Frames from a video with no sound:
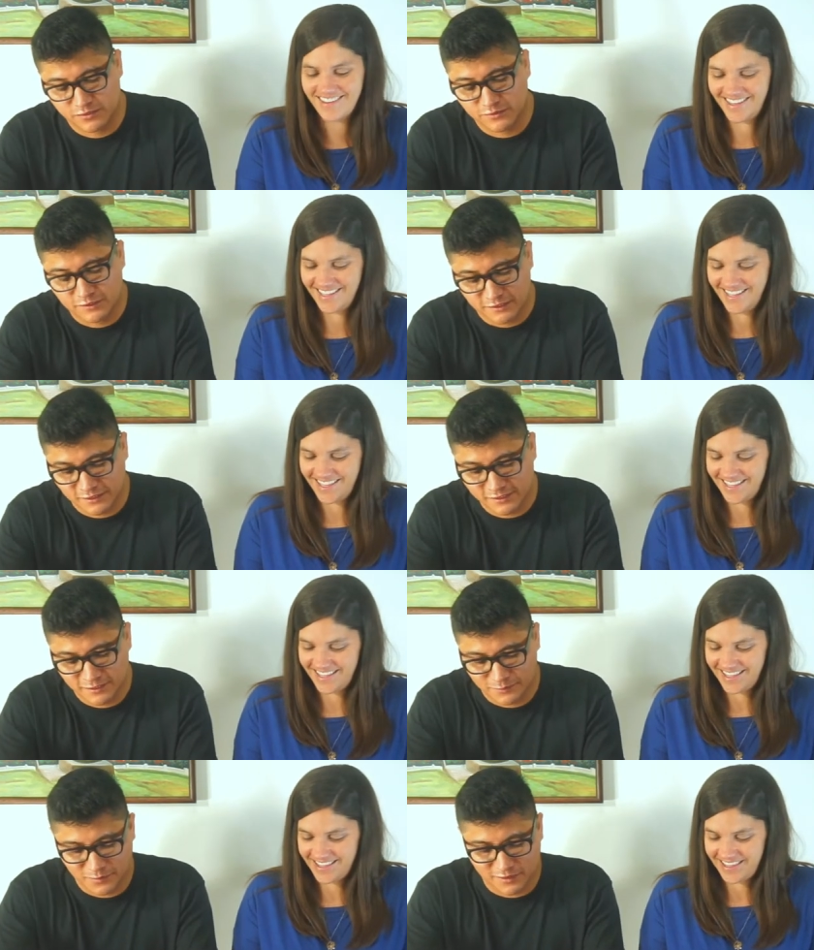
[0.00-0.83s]
Speaker 1: doing
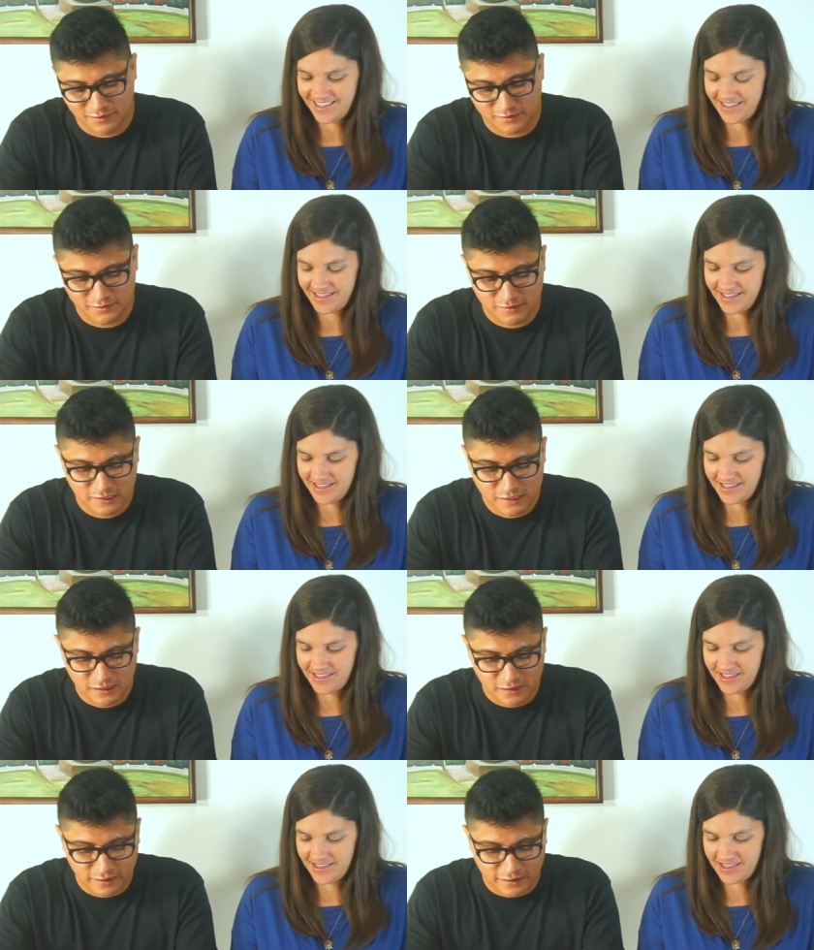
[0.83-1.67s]
this, because
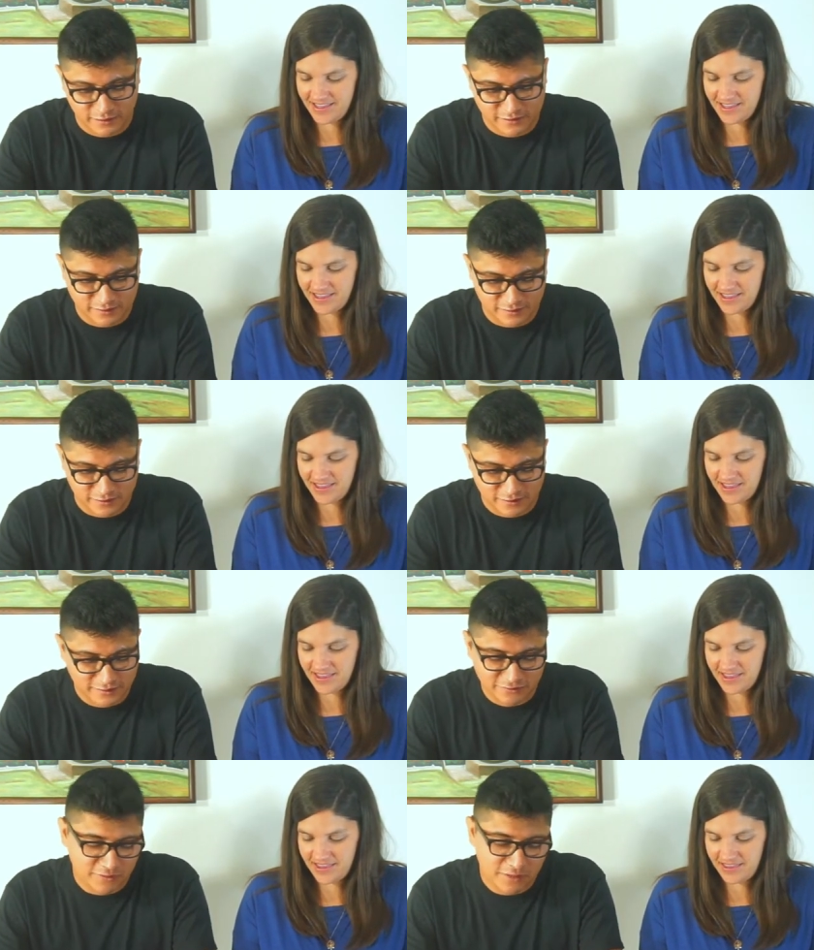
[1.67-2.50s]
it's uh,
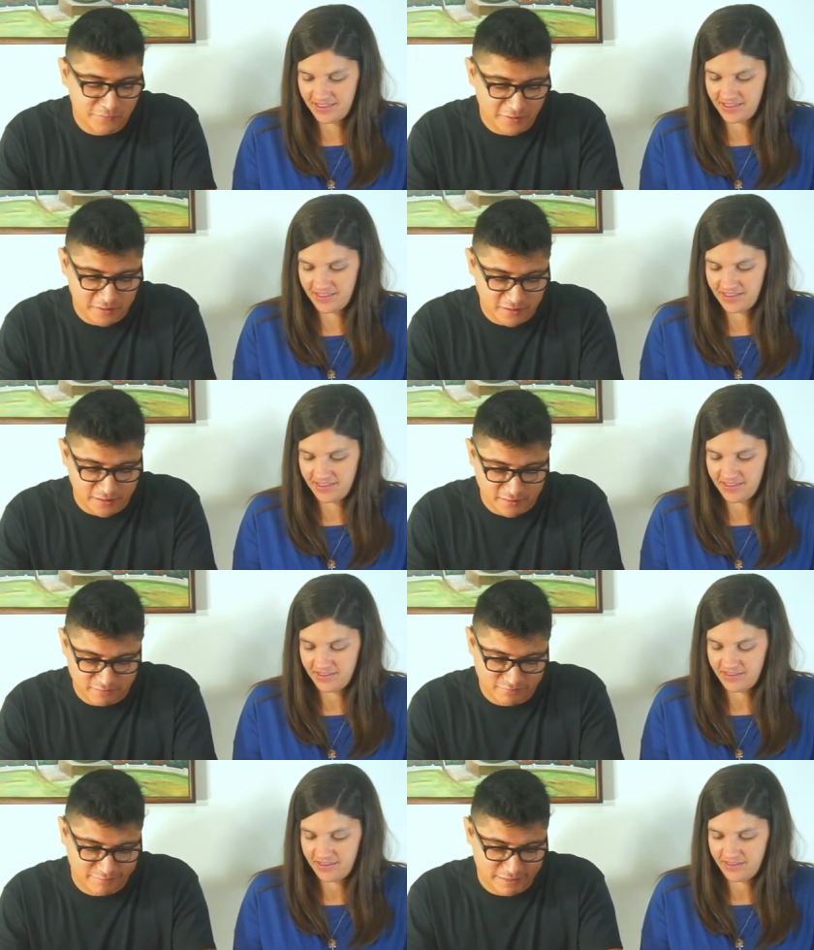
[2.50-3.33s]
it's really fun,
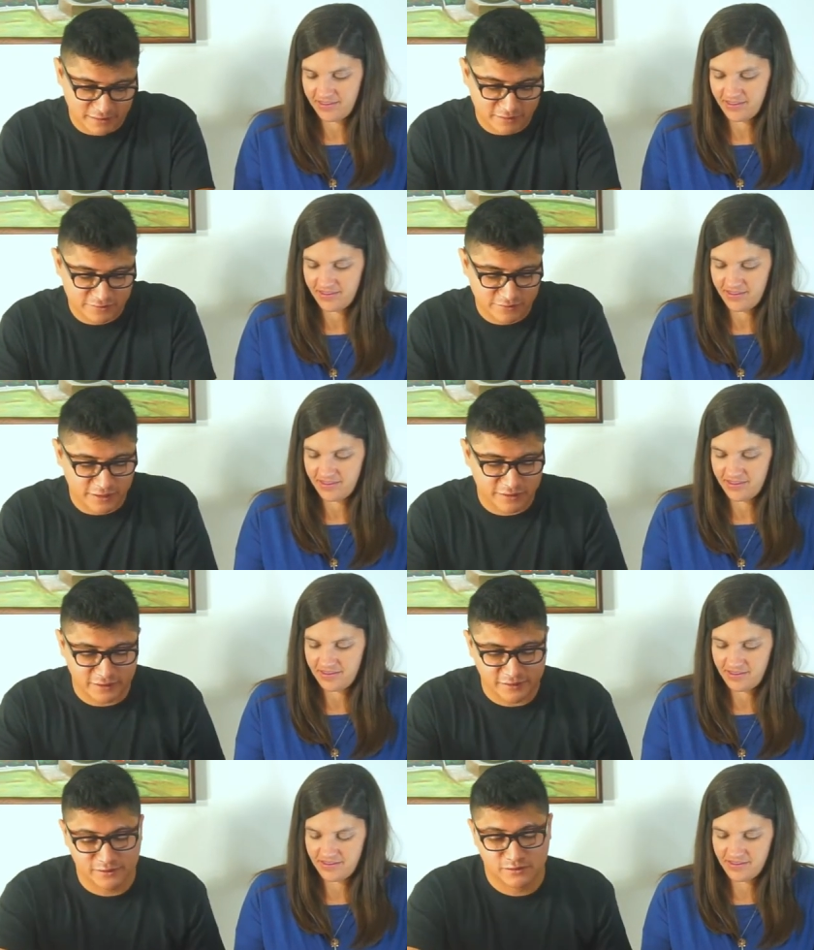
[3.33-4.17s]
and, and it's really
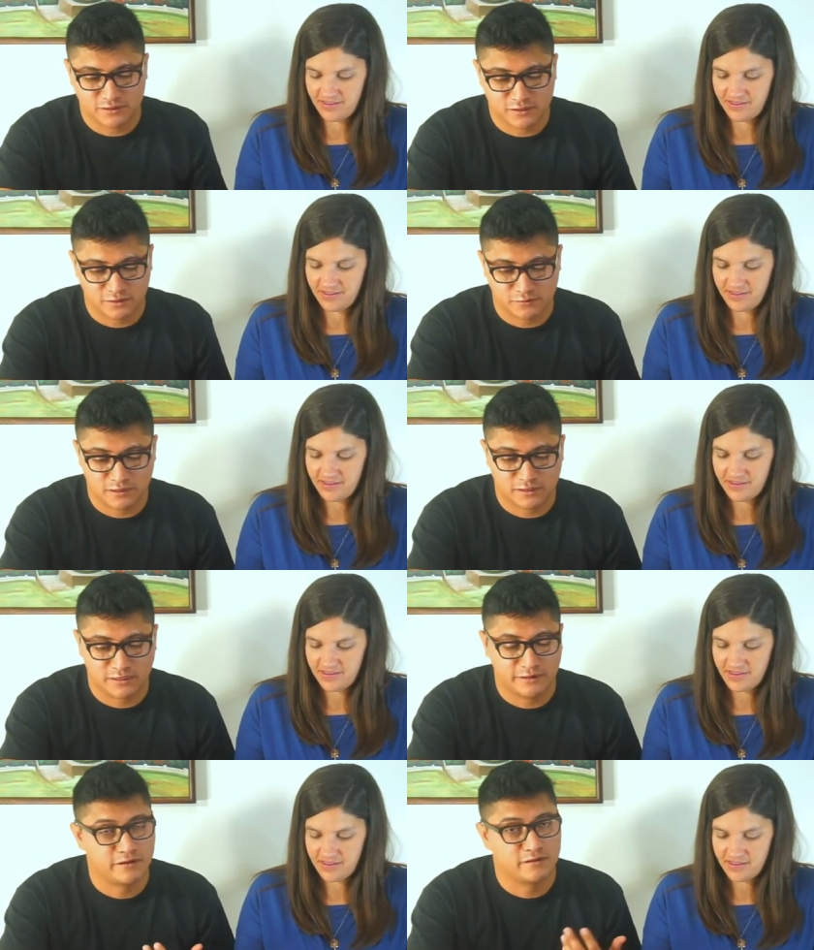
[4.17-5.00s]
nice to see when
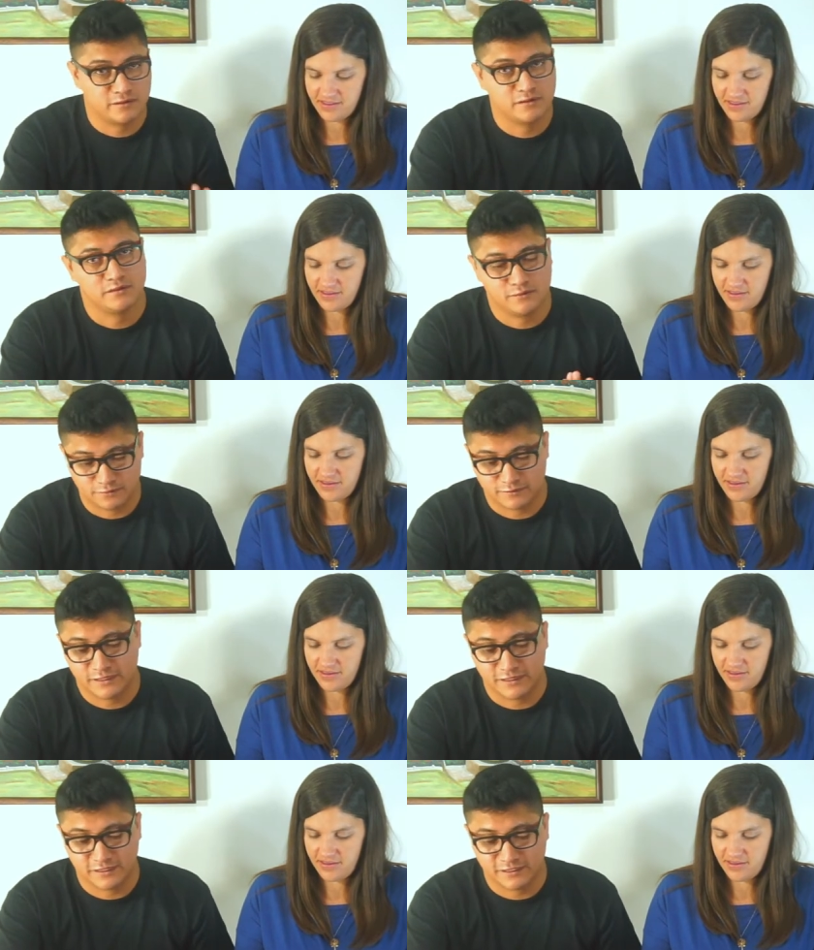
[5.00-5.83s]
they are
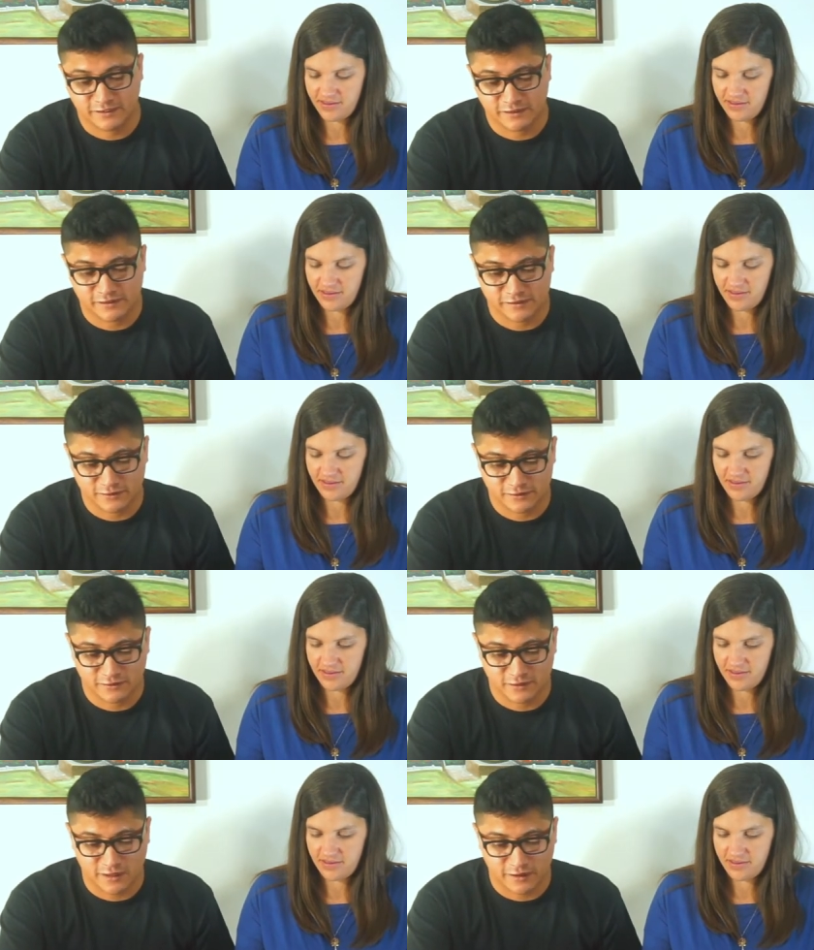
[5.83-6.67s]
already in the air and
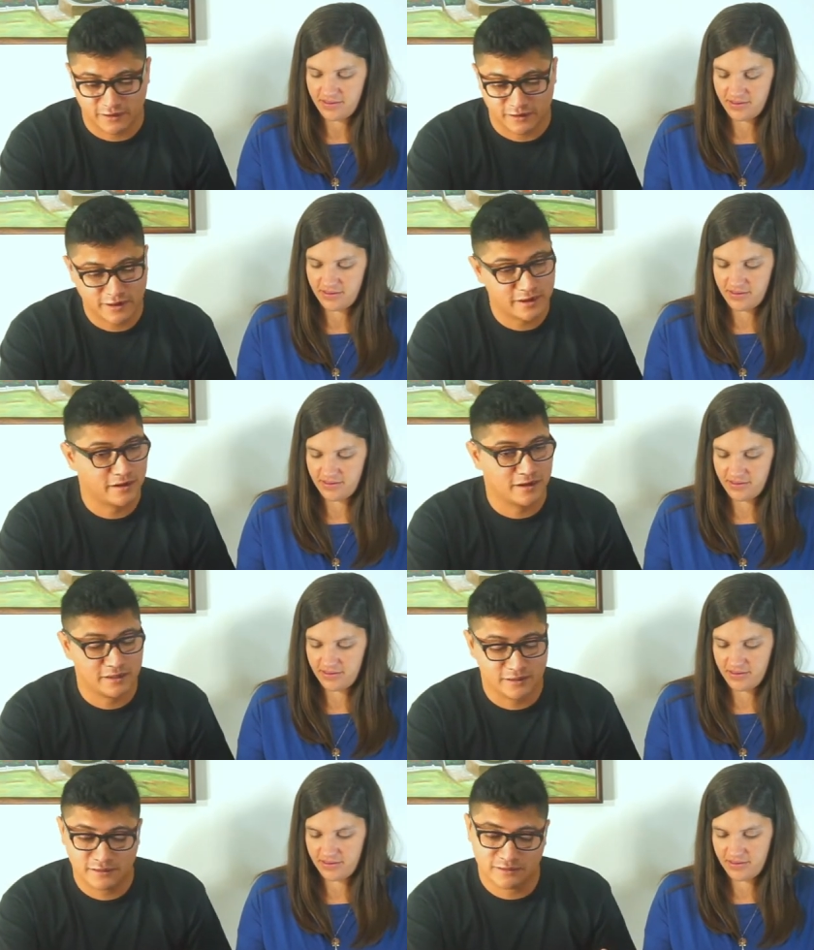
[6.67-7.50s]
just like, hey,
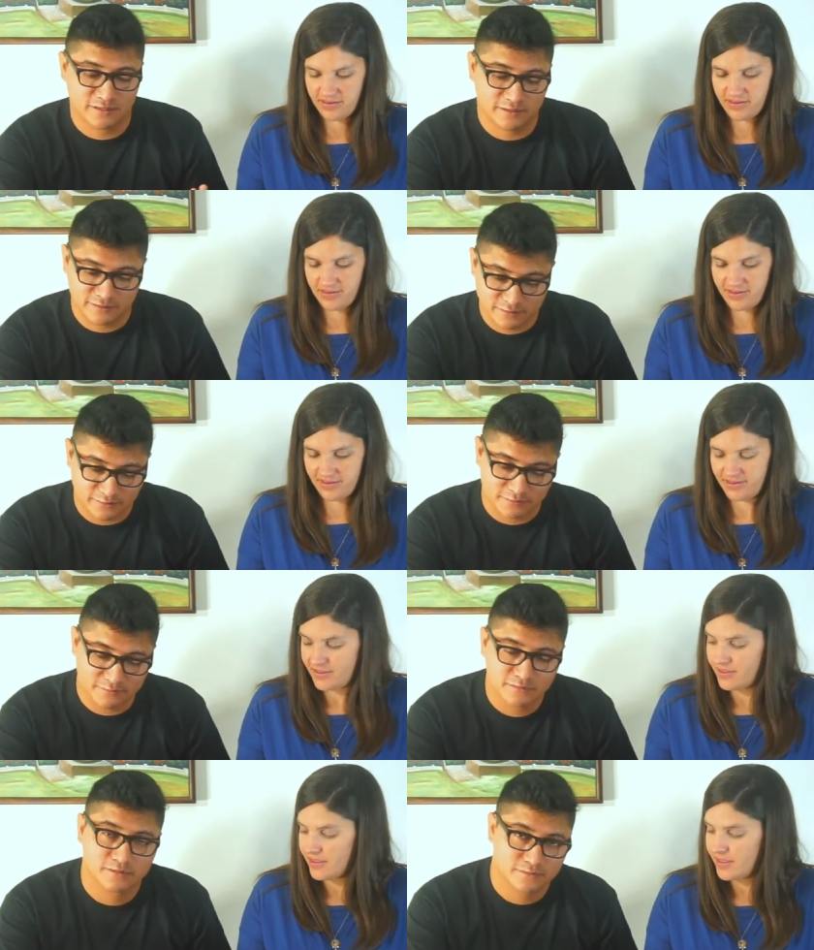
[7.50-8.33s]
I did that, so
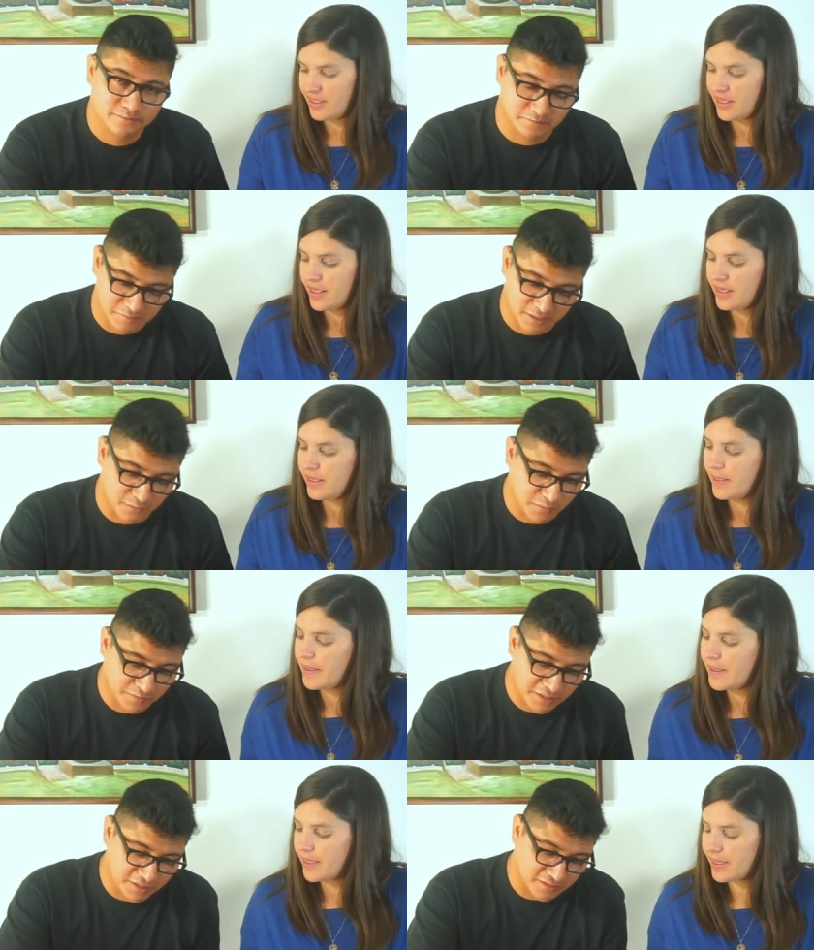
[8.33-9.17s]
that will
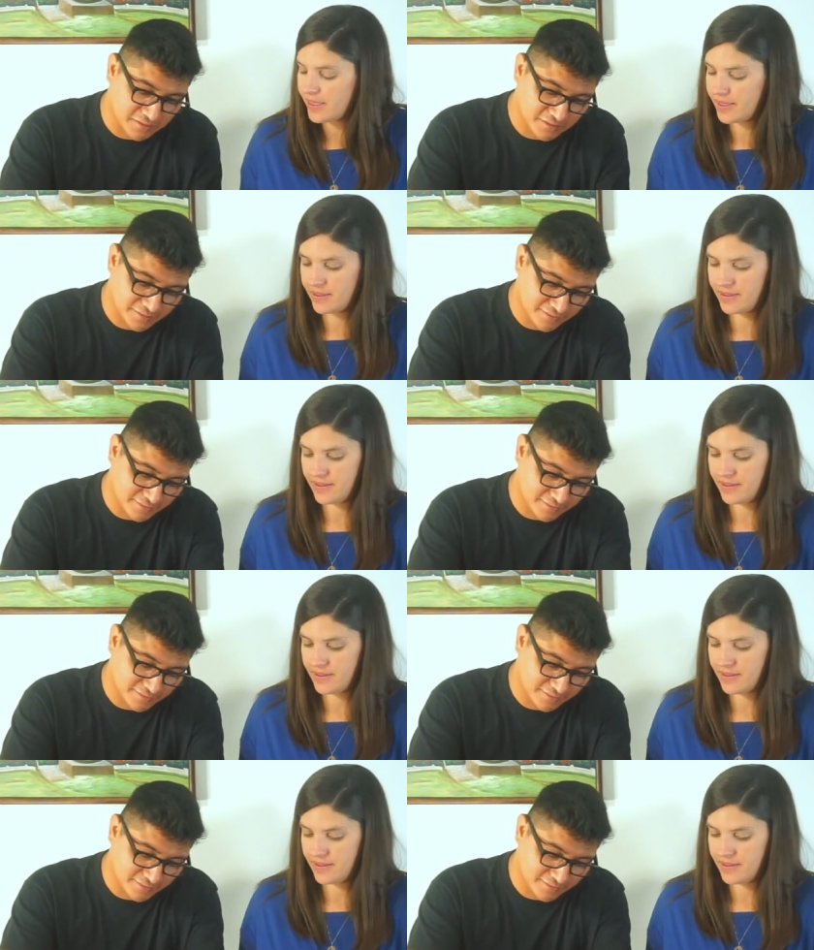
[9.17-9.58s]
be nice.